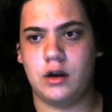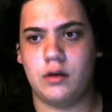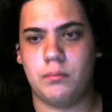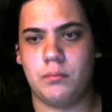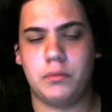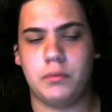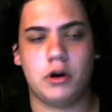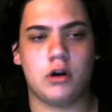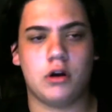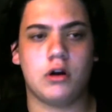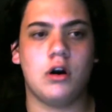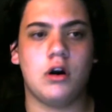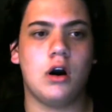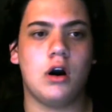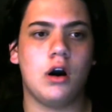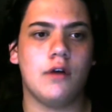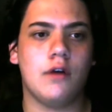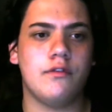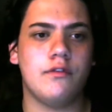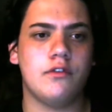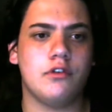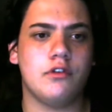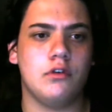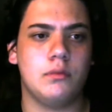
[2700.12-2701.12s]

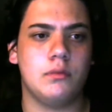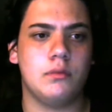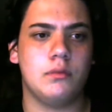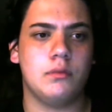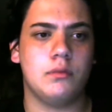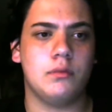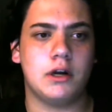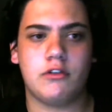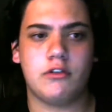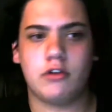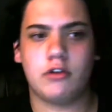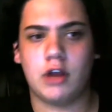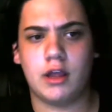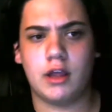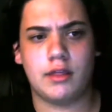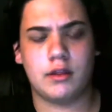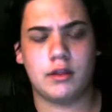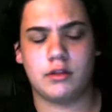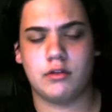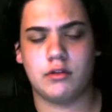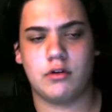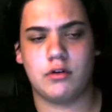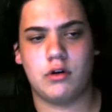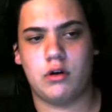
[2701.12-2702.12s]
Barkov so much.
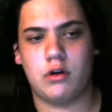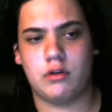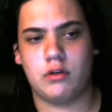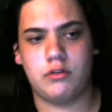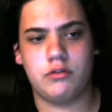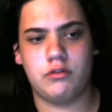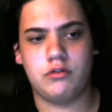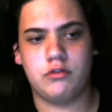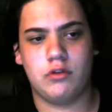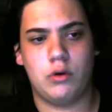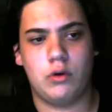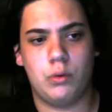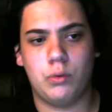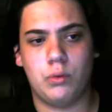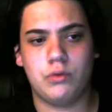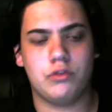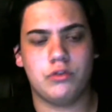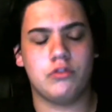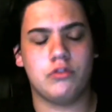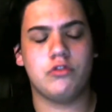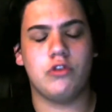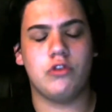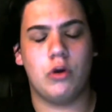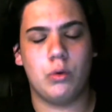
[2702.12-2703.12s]
I think they're all so
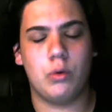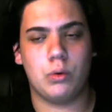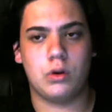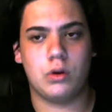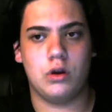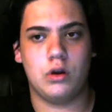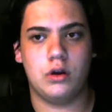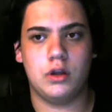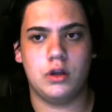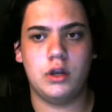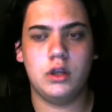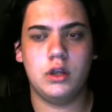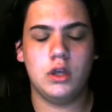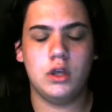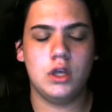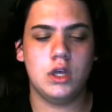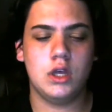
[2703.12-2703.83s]
good.